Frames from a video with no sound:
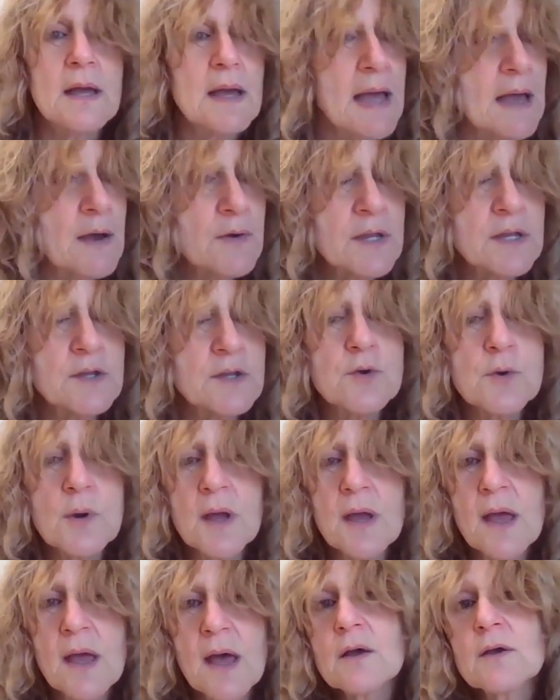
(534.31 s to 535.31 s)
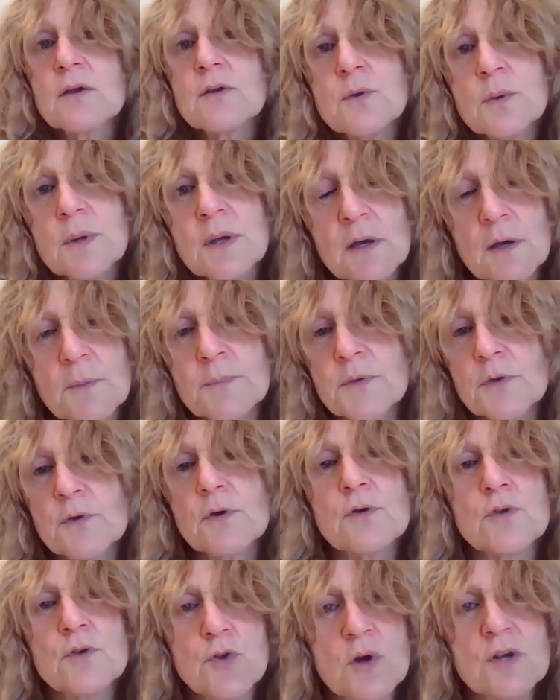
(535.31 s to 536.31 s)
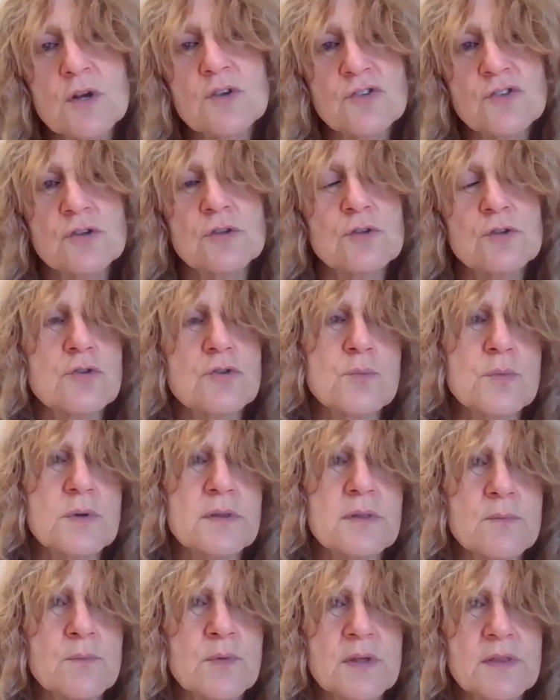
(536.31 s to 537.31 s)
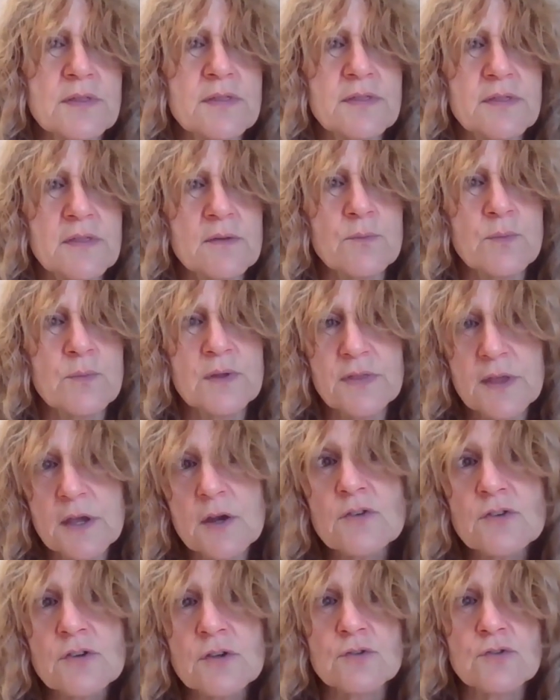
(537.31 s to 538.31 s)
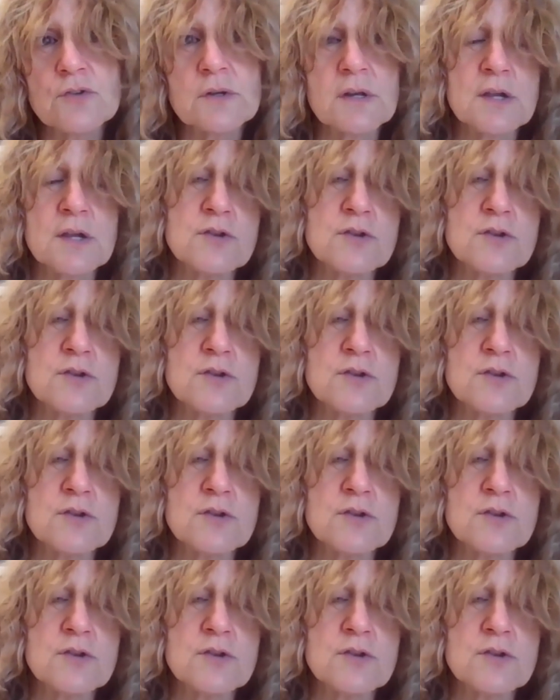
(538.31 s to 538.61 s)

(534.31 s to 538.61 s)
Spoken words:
How can you help your children with their children?